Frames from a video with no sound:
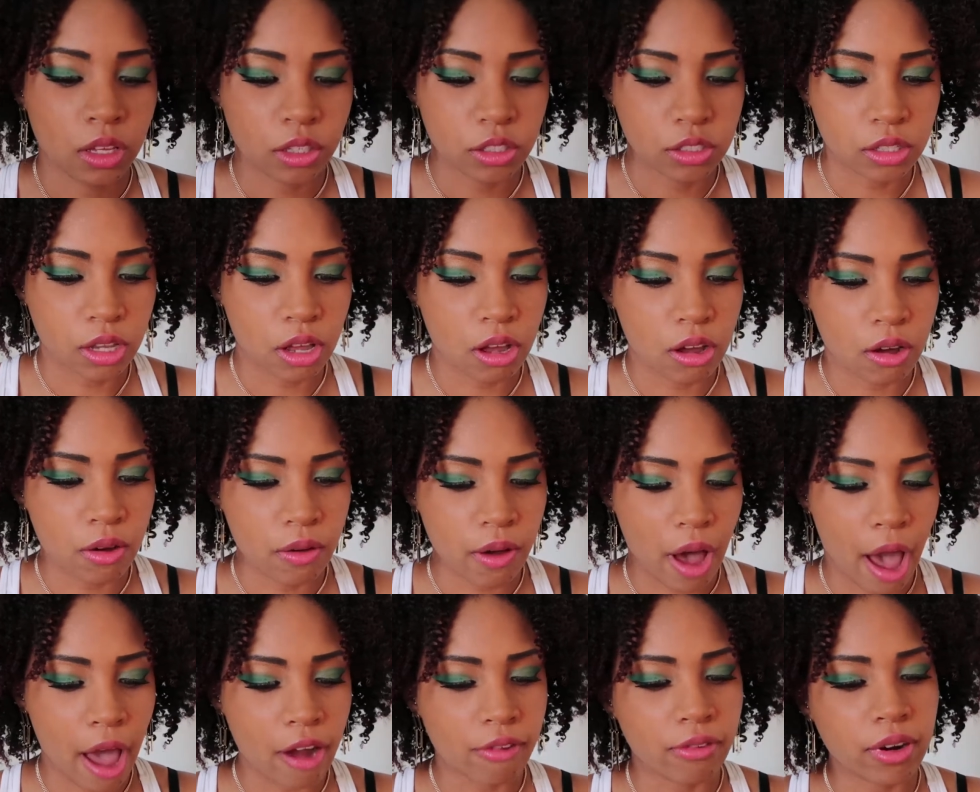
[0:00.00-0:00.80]

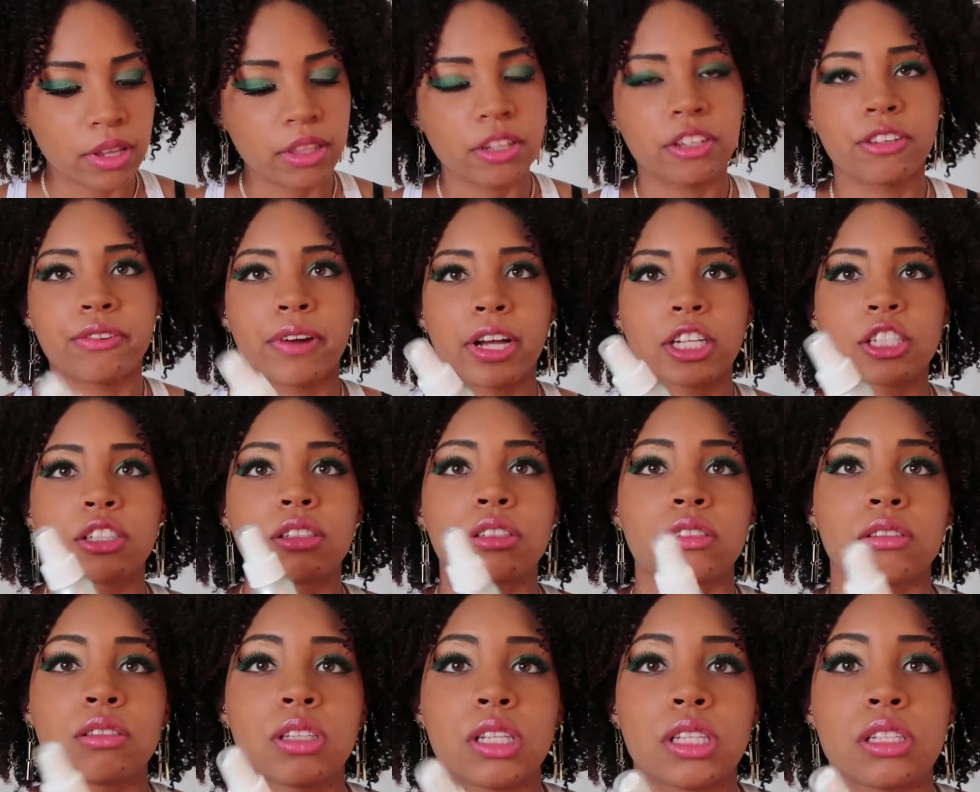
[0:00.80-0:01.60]
So I read the
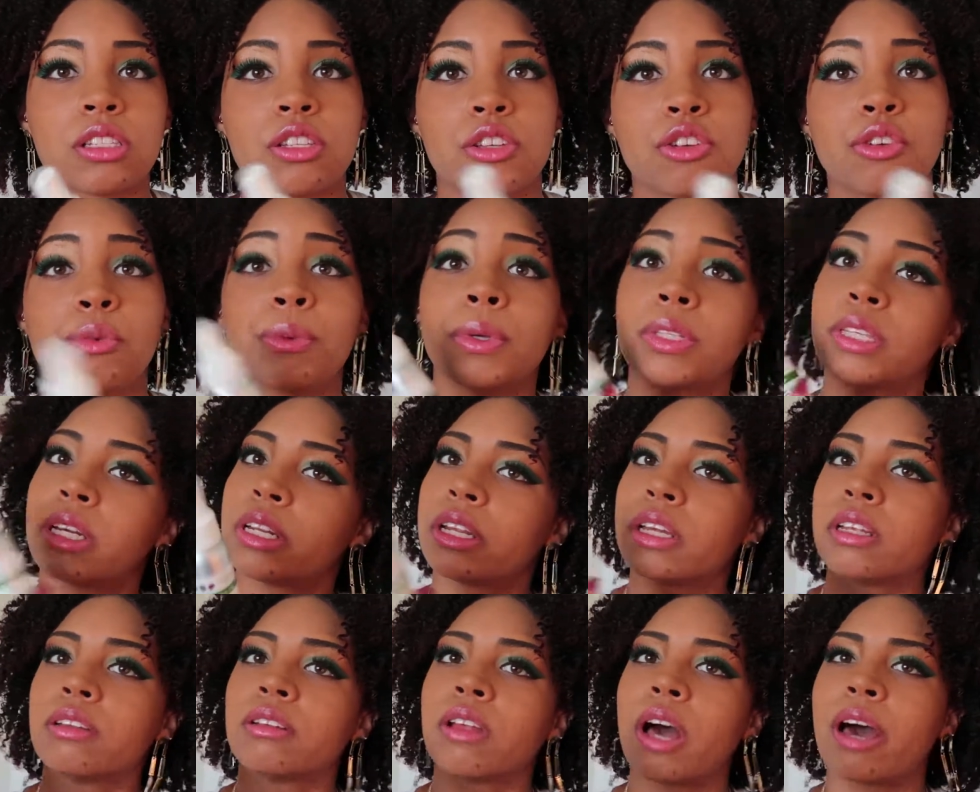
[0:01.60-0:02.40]
directions on this too because
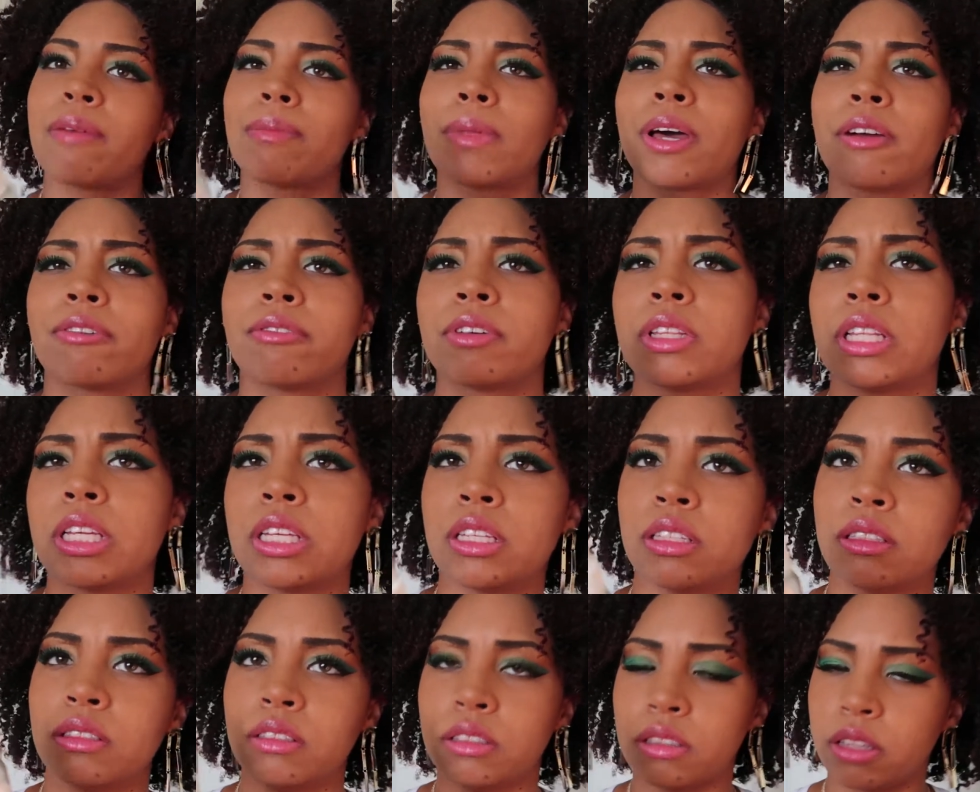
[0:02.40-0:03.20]
I'm not
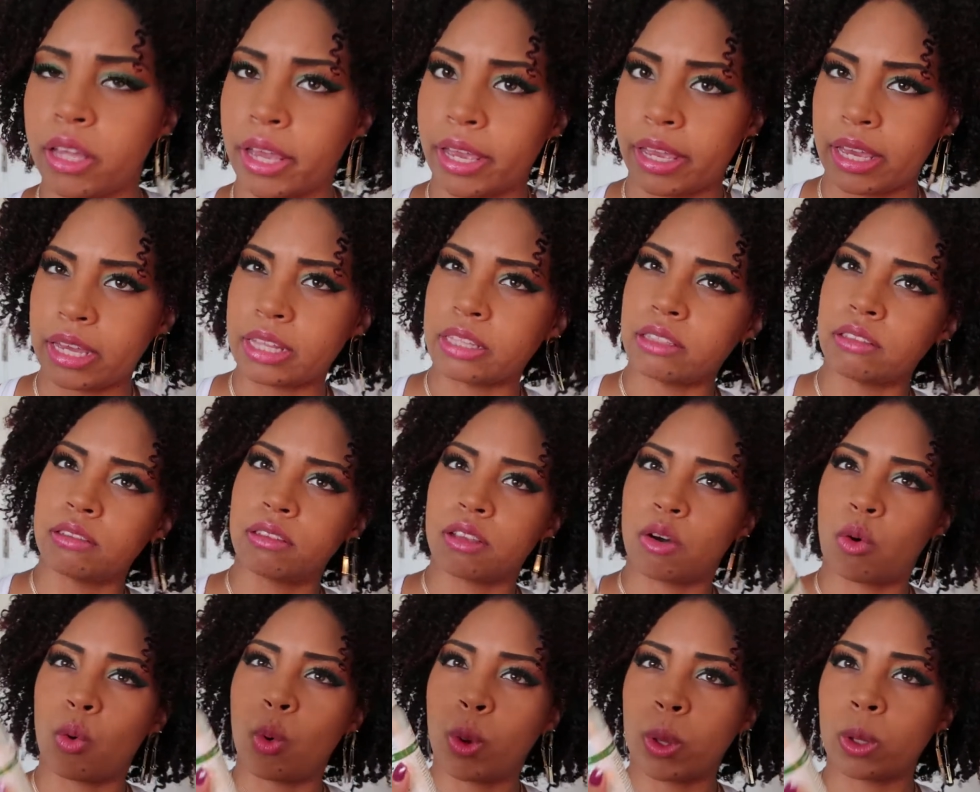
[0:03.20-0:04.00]
really like
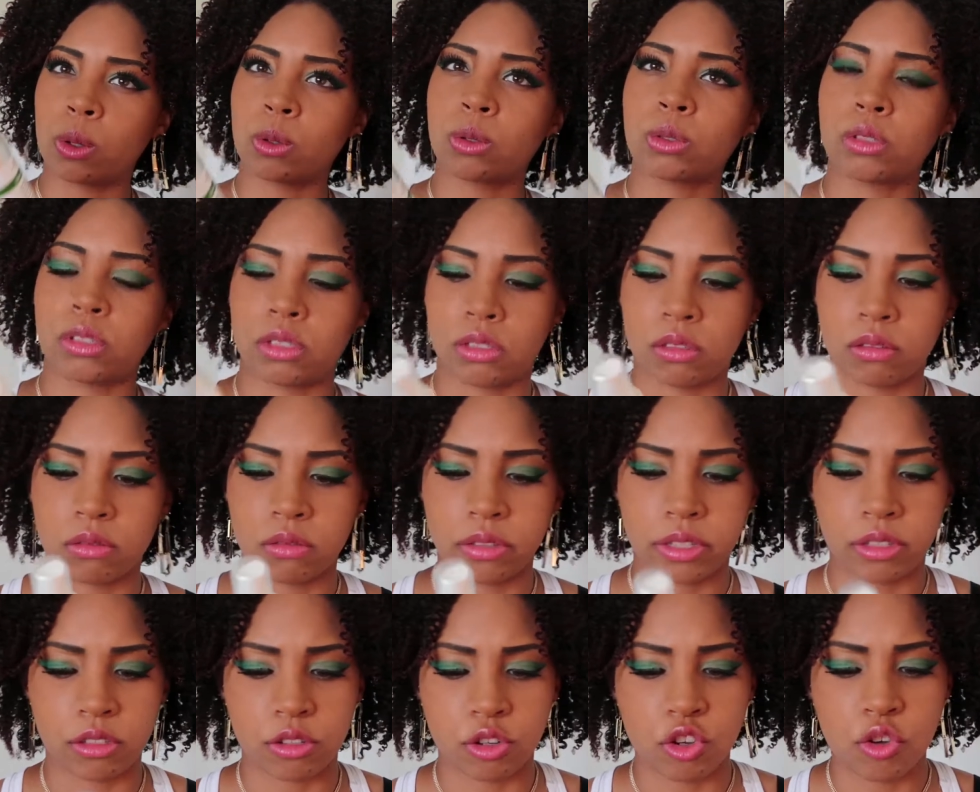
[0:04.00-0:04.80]
into oils
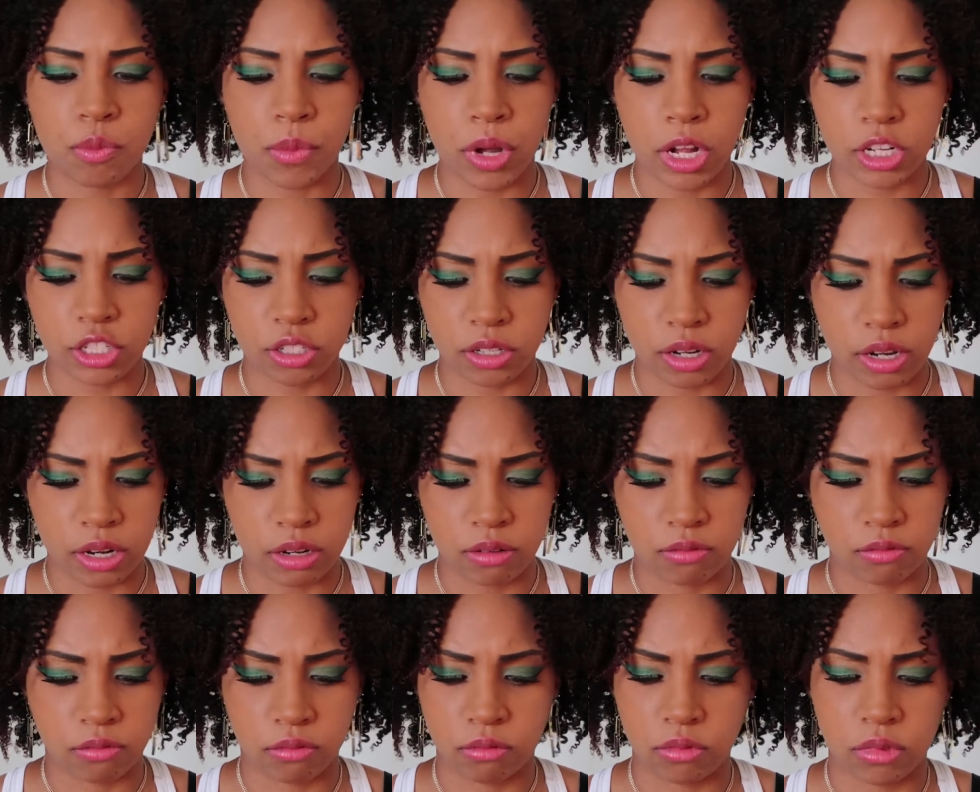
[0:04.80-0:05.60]
too much. I
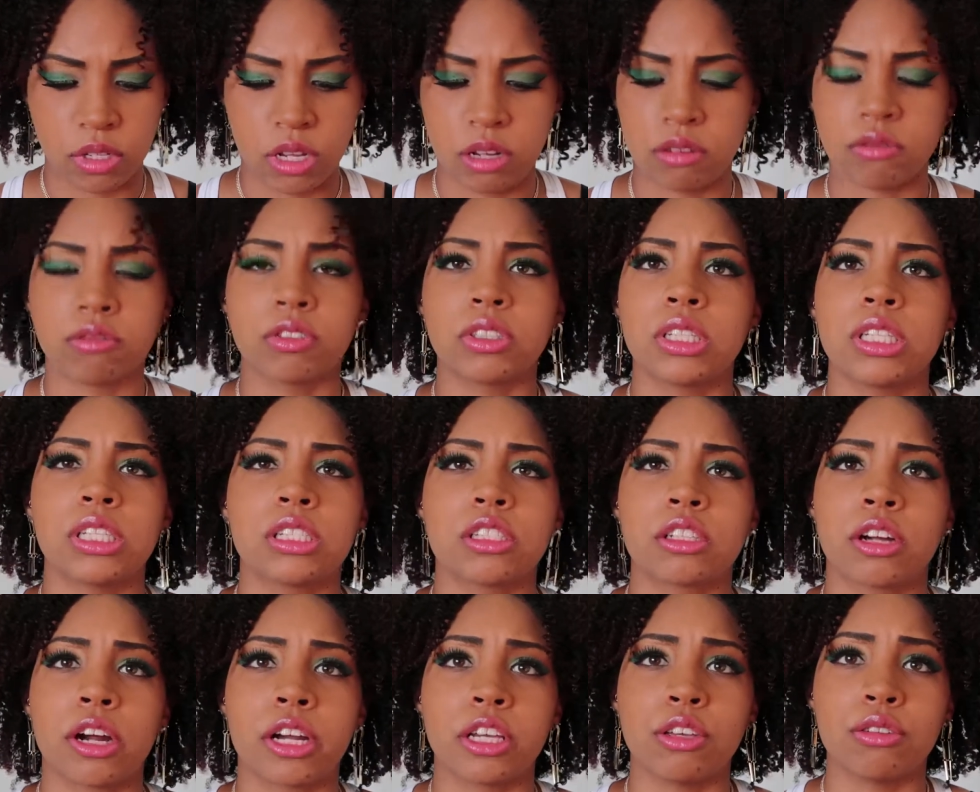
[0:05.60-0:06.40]
didn't really
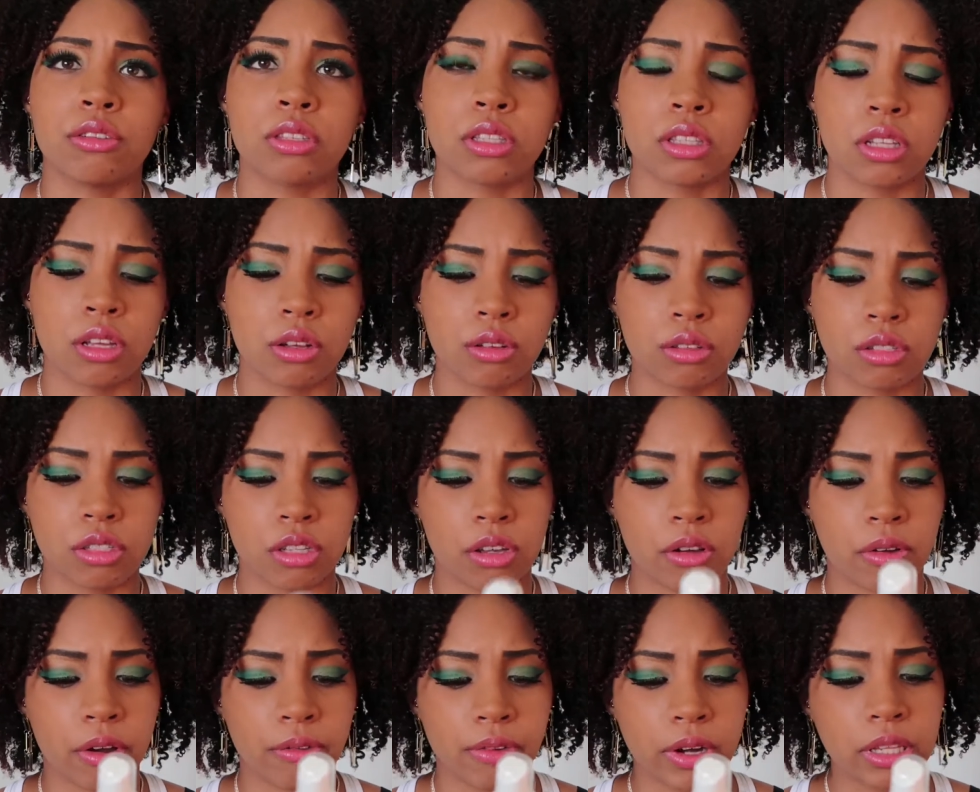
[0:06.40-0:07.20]
start using those.
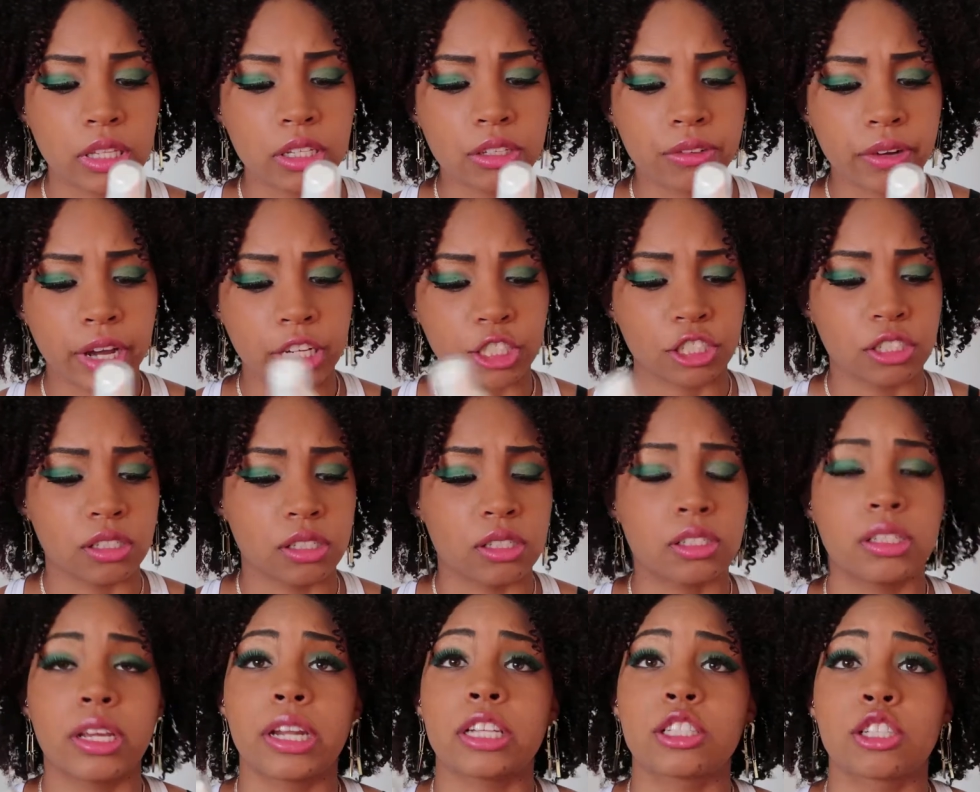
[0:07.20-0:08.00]
So I read the directions
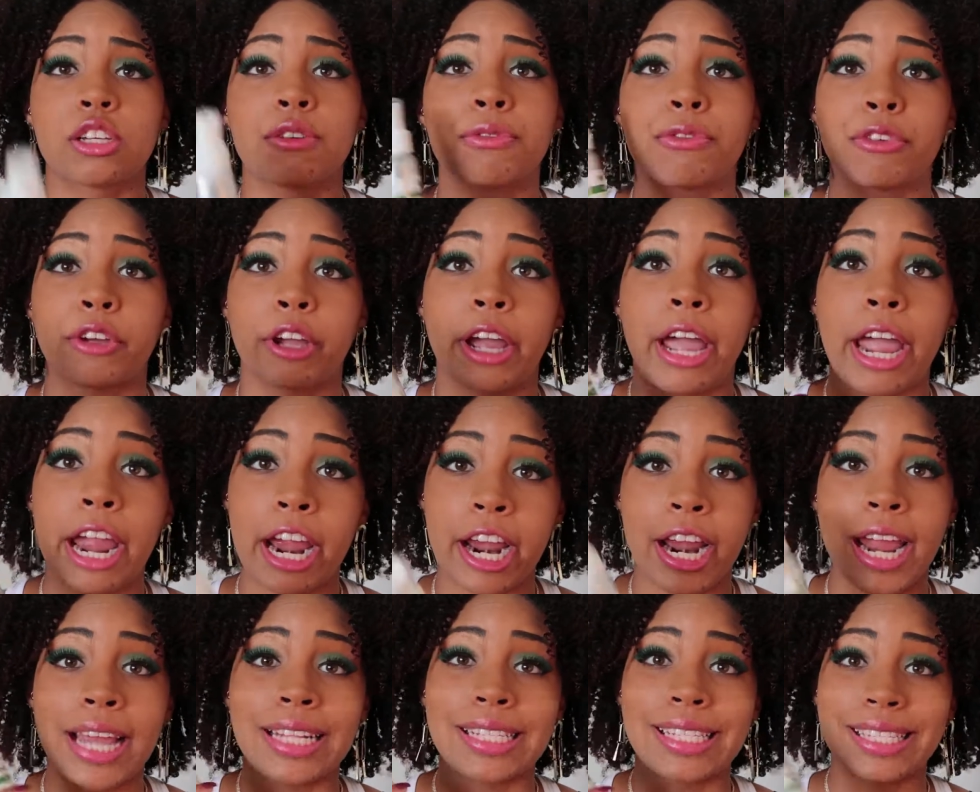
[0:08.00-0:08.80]
and said it's good for your
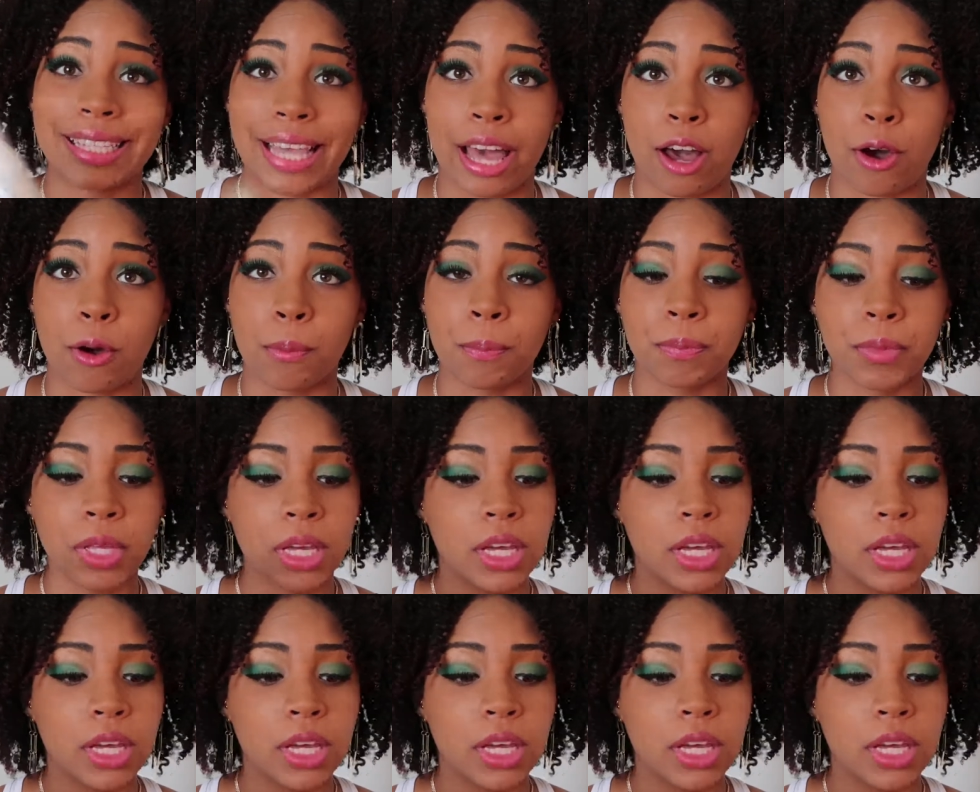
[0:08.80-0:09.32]
hair and scalp.